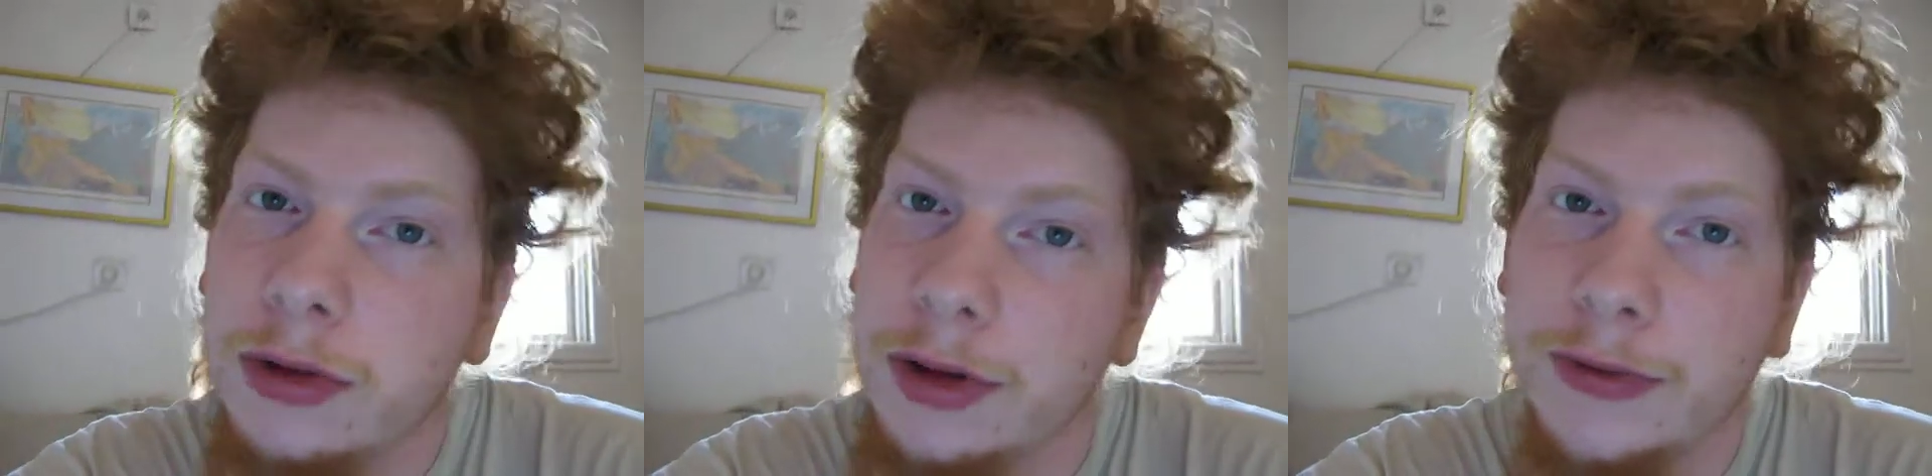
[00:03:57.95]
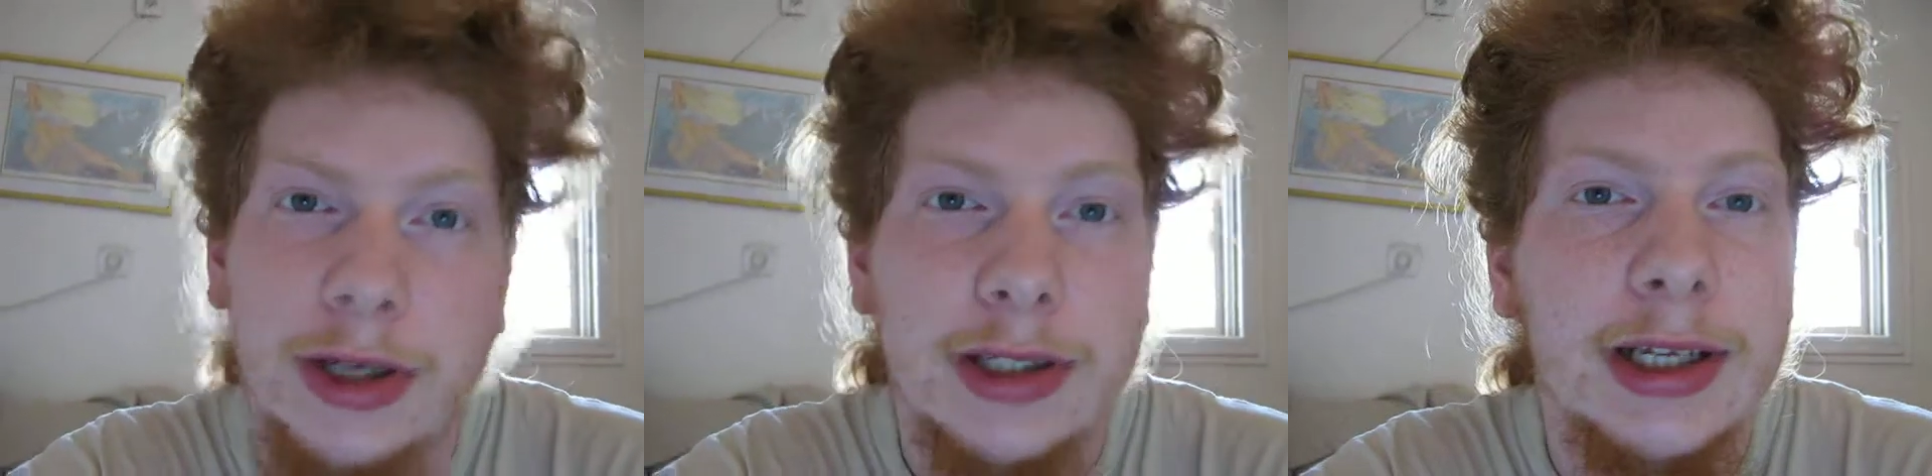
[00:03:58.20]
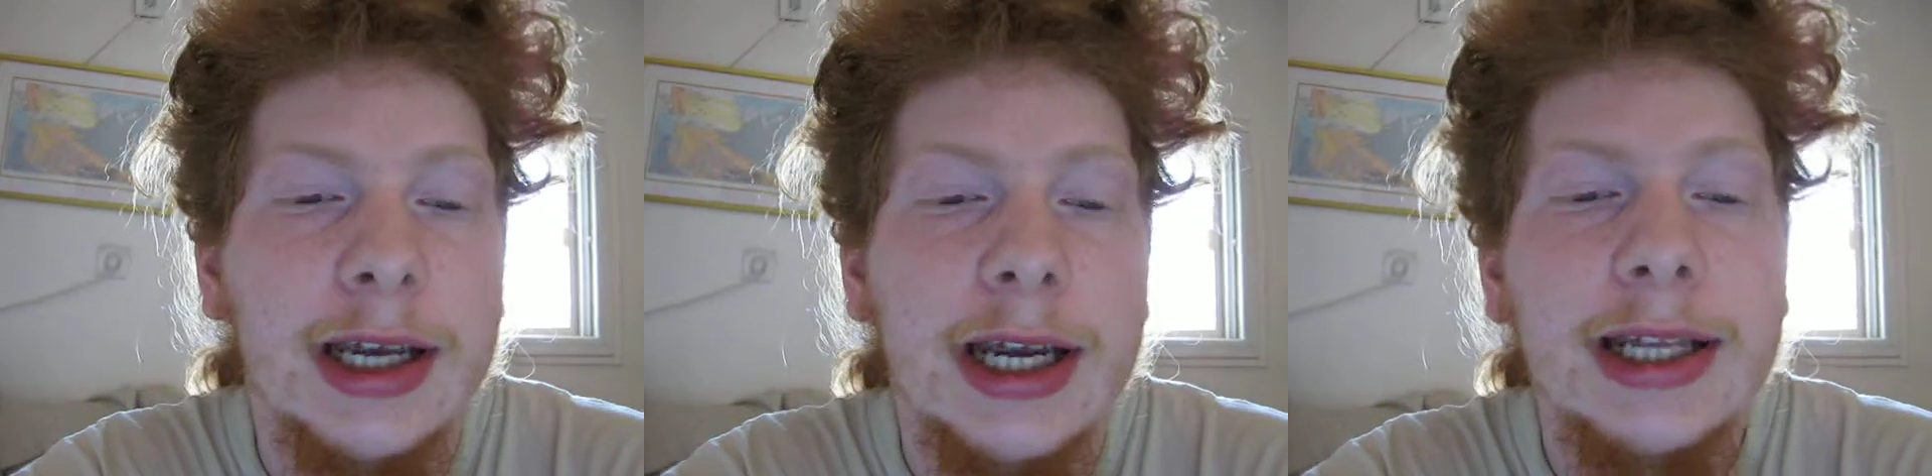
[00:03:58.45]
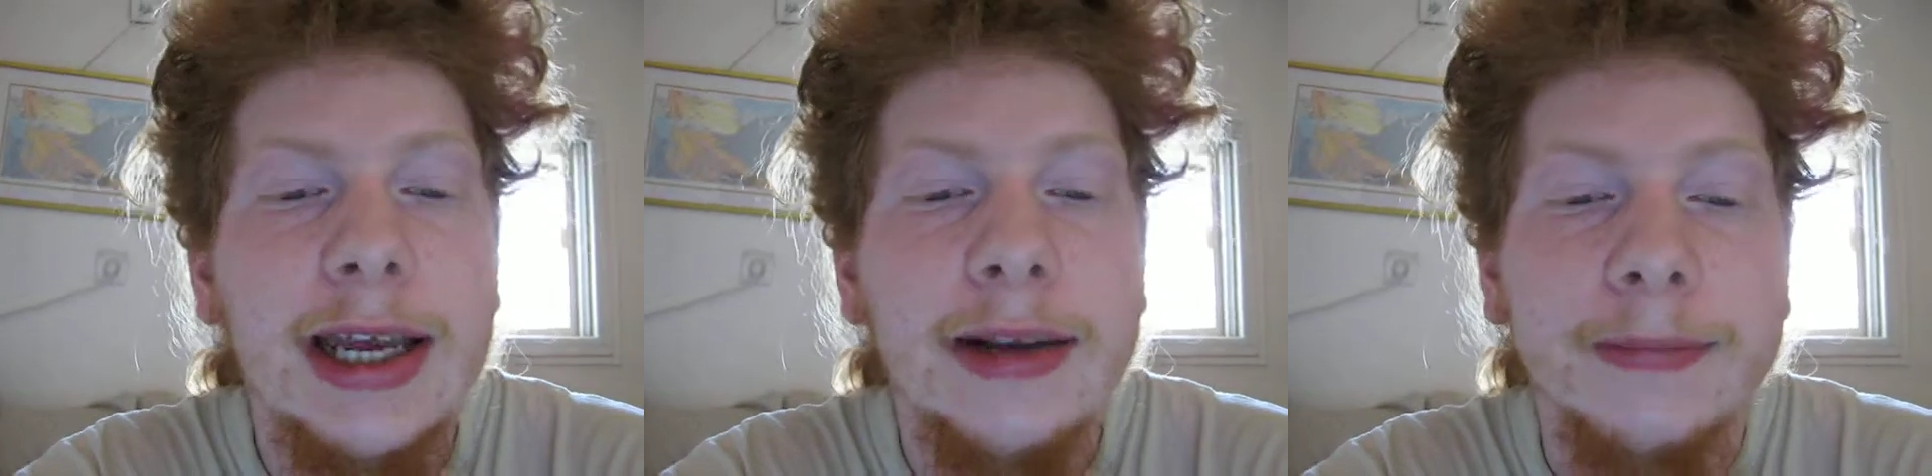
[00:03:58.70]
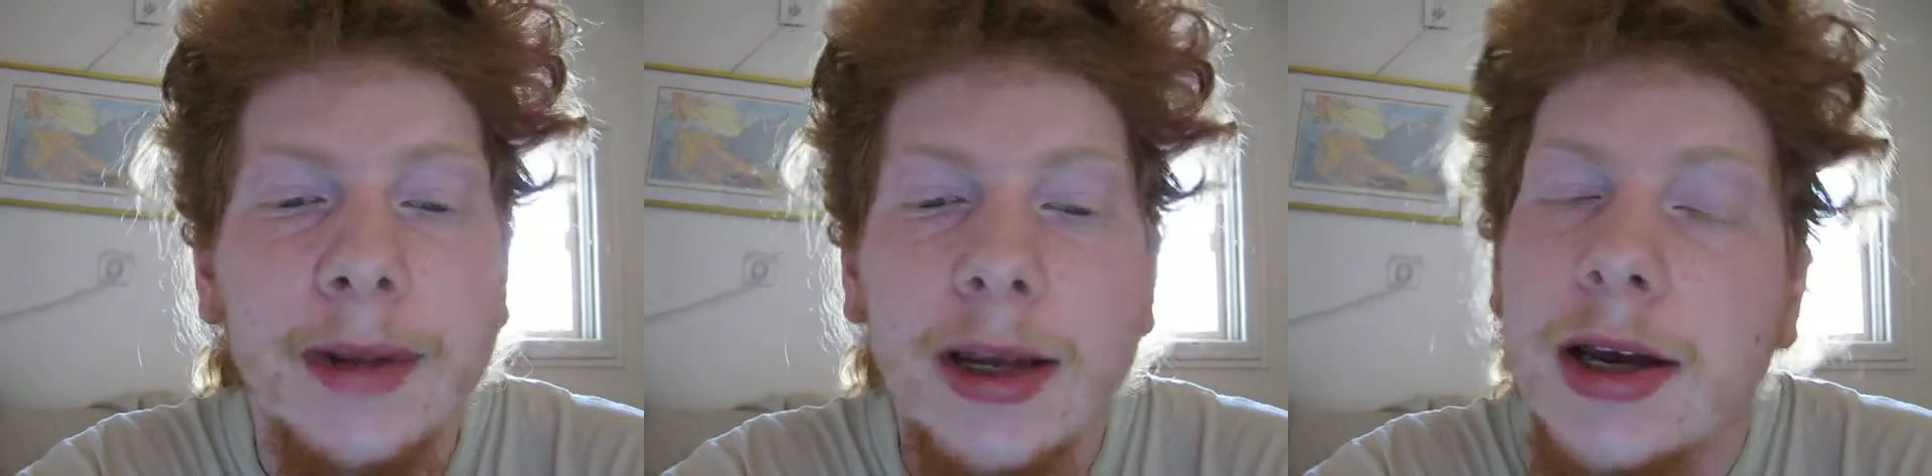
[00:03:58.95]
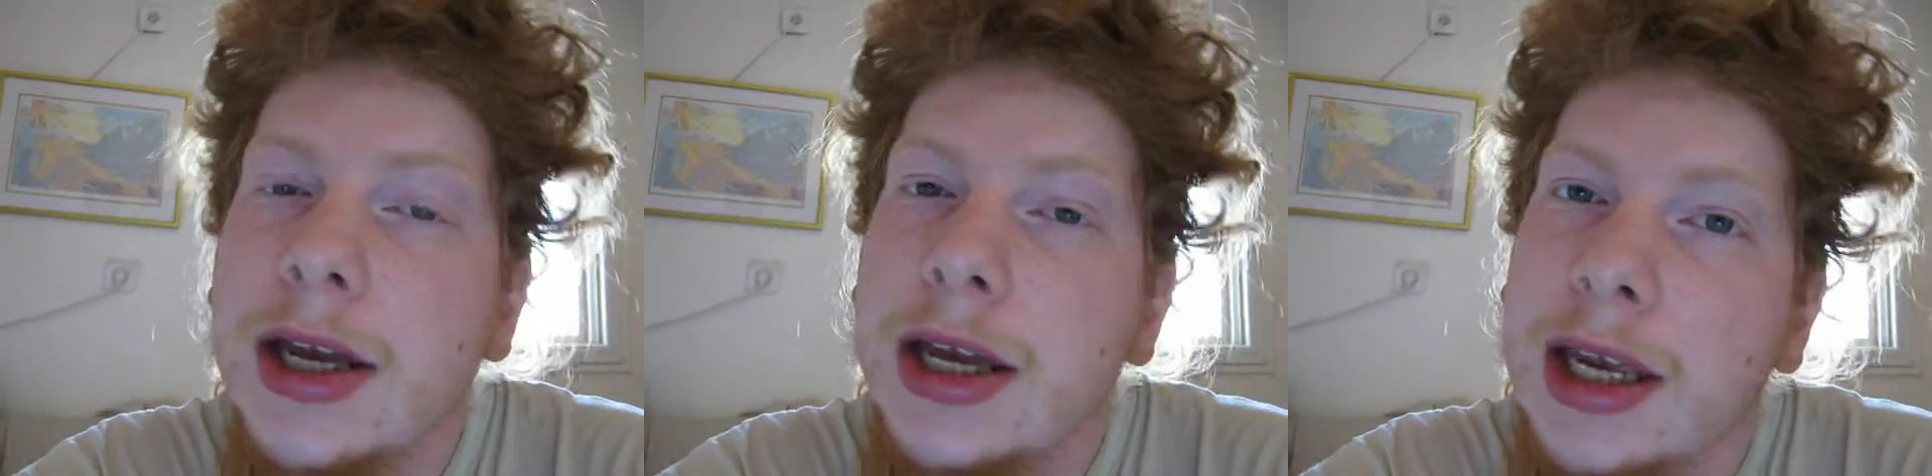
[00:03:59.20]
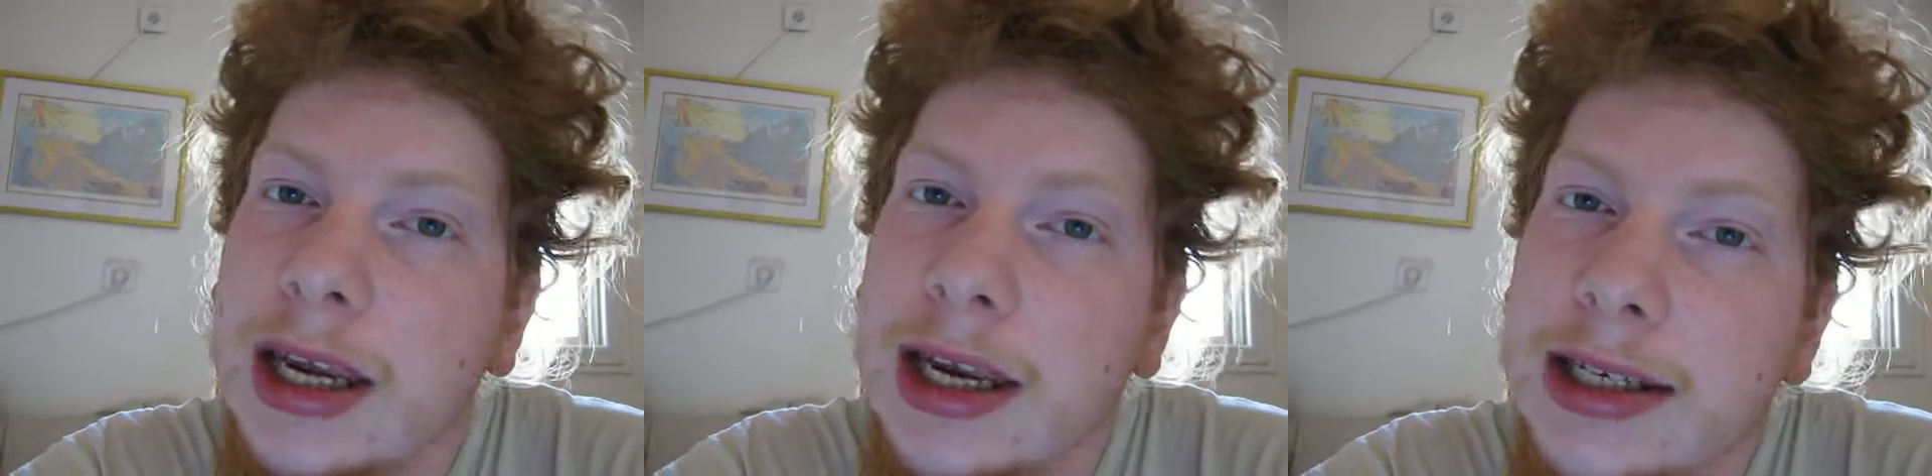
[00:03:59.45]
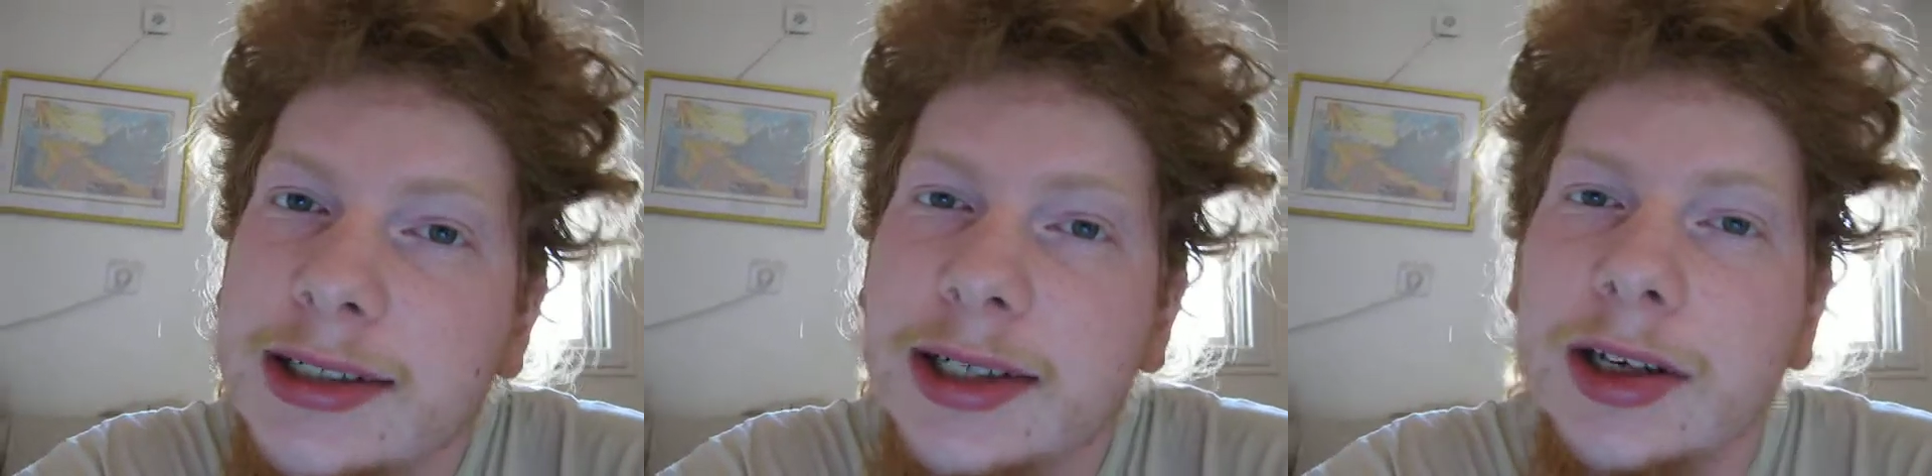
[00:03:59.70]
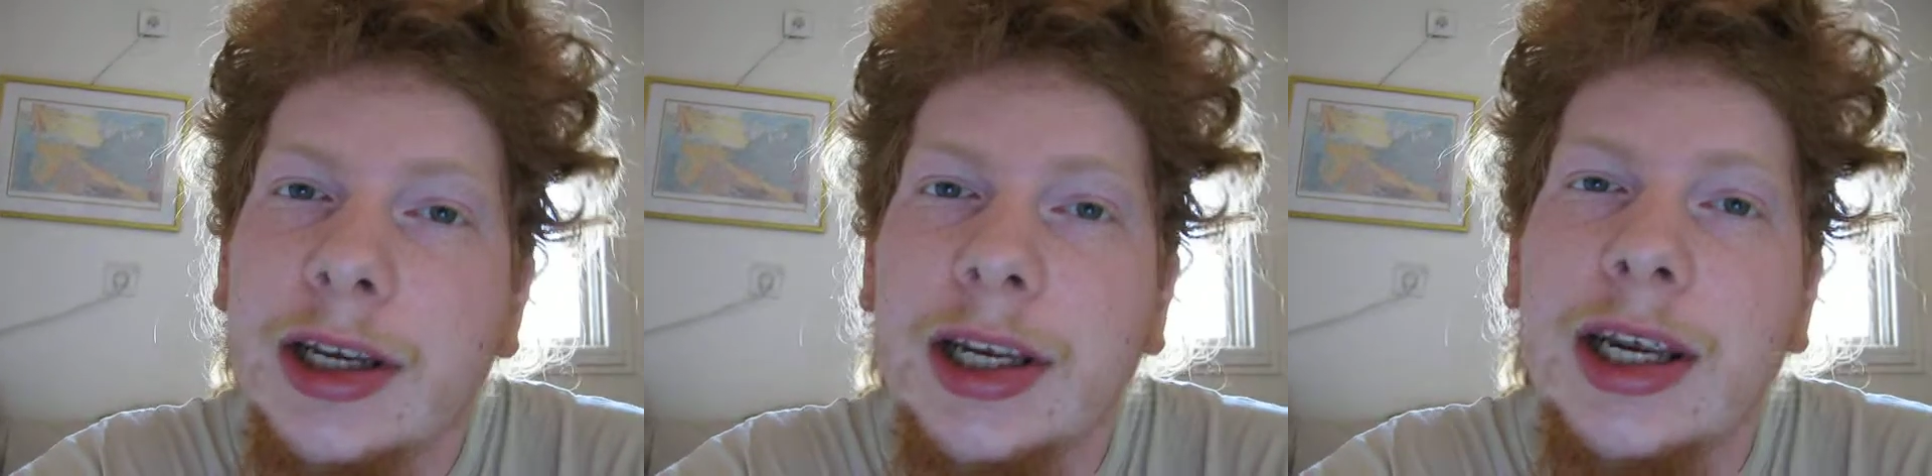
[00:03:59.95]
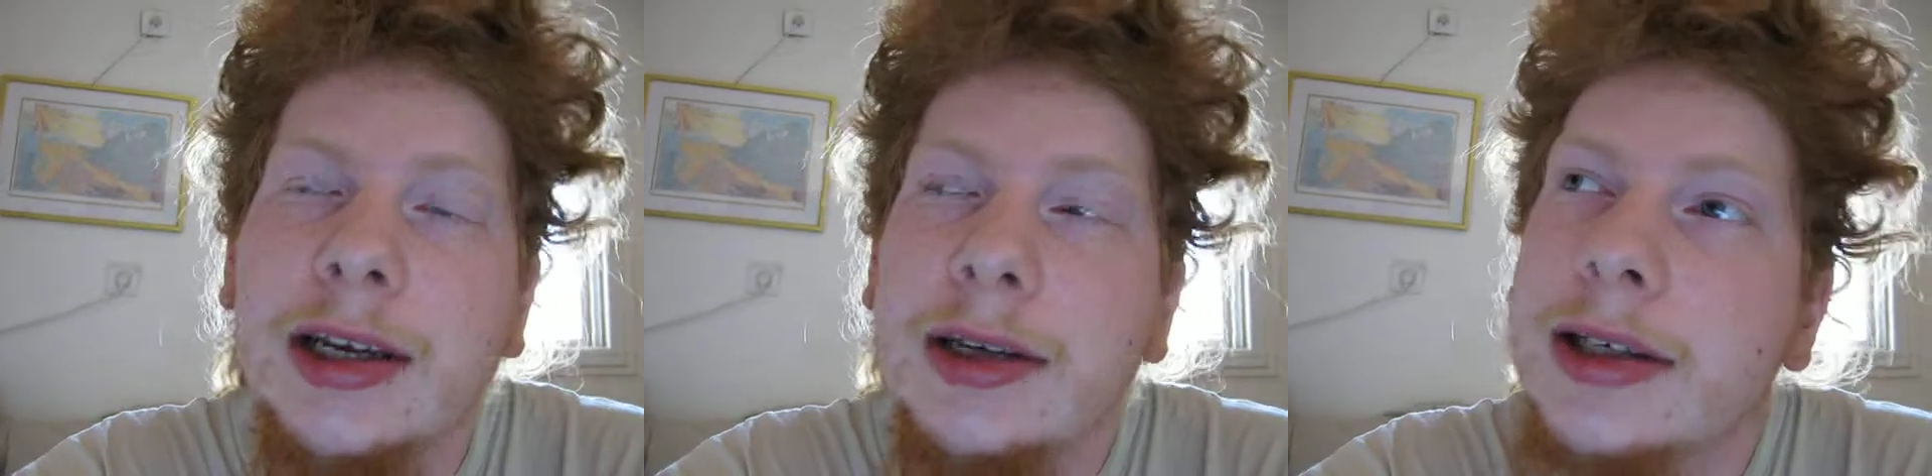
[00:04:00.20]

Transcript: first thing he did, he